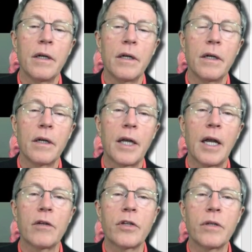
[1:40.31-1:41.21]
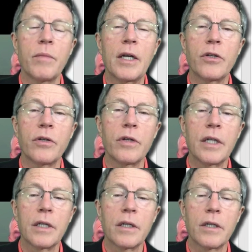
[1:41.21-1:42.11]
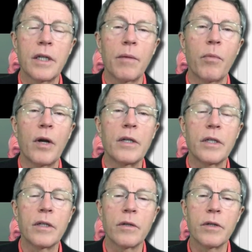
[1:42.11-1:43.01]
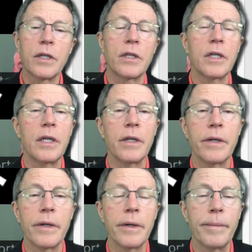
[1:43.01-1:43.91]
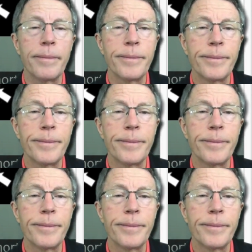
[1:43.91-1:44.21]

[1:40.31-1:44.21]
uh, calcium as you get a stepwise increase in, um,